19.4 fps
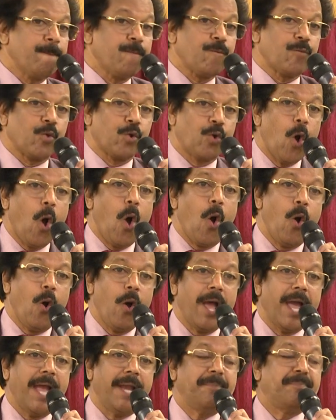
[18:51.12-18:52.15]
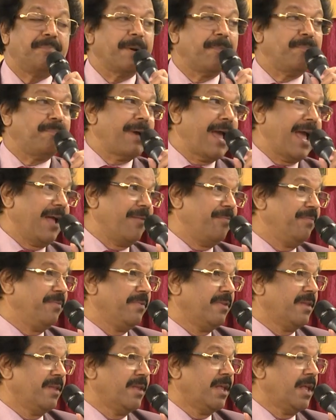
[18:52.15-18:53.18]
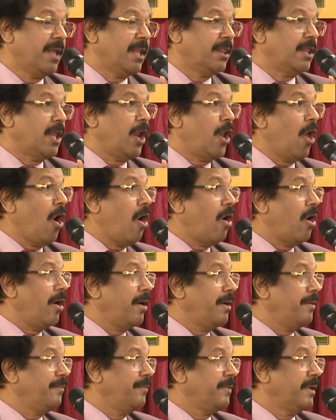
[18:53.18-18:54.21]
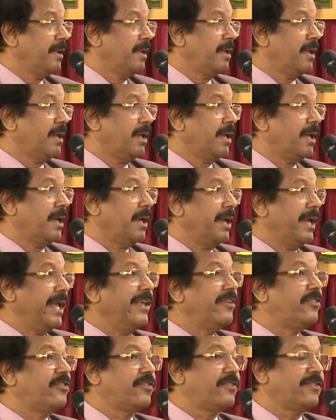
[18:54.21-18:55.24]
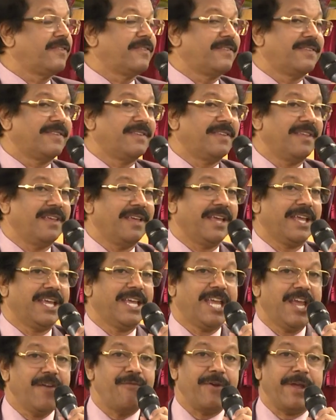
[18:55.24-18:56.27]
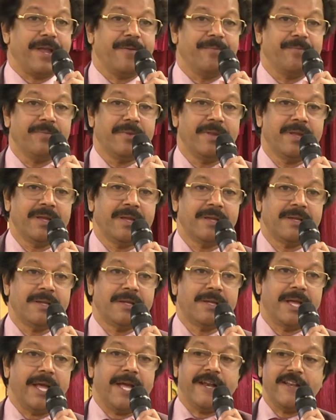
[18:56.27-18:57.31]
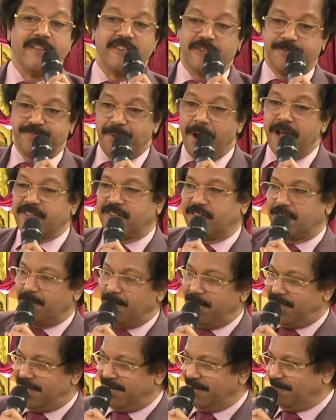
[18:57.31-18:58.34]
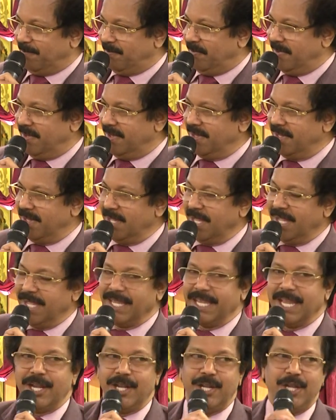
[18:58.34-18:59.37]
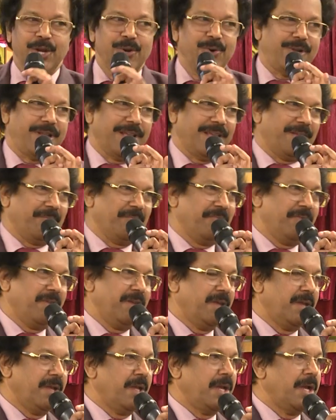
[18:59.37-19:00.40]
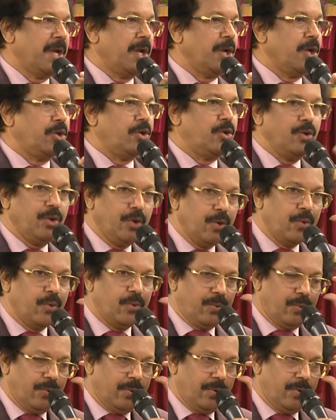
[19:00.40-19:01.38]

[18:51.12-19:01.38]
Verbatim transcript: Go and prepare. The Lord is giving a responsibility, a duty to you,